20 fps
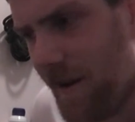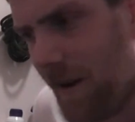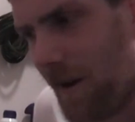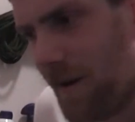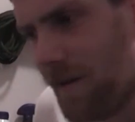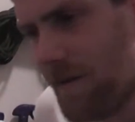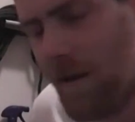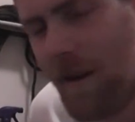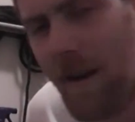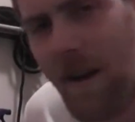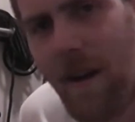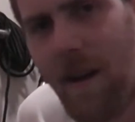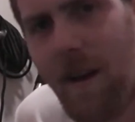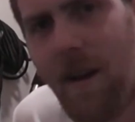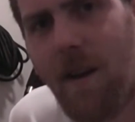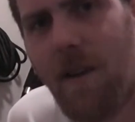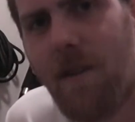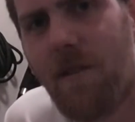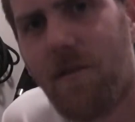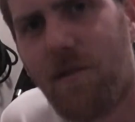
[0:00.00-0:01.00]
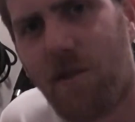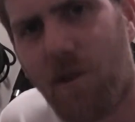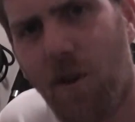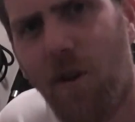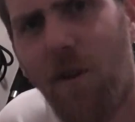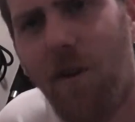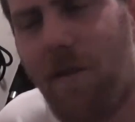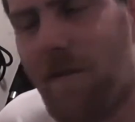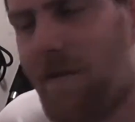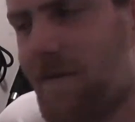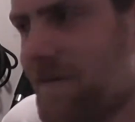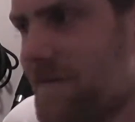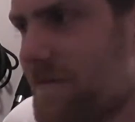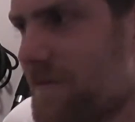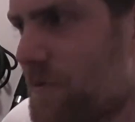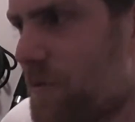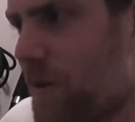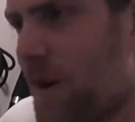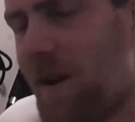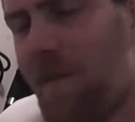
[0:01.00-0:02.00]
know, it's good.
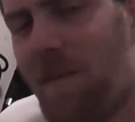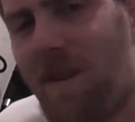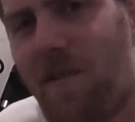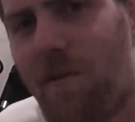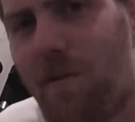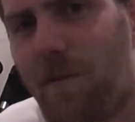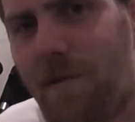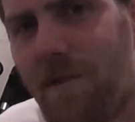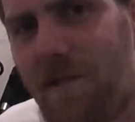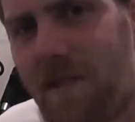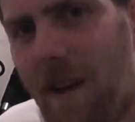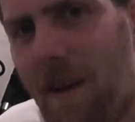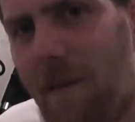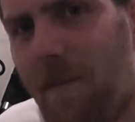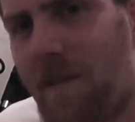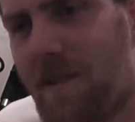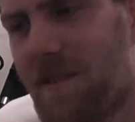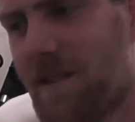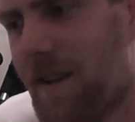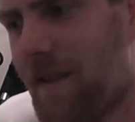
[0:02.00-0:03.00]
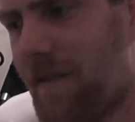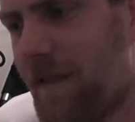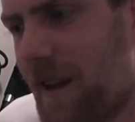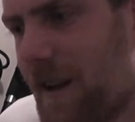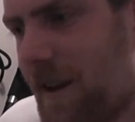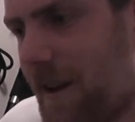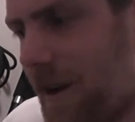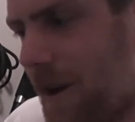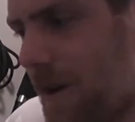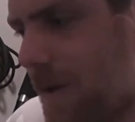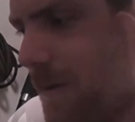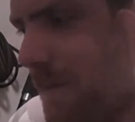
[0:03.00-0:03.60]
It's right at my doorstep. Let's give that a go.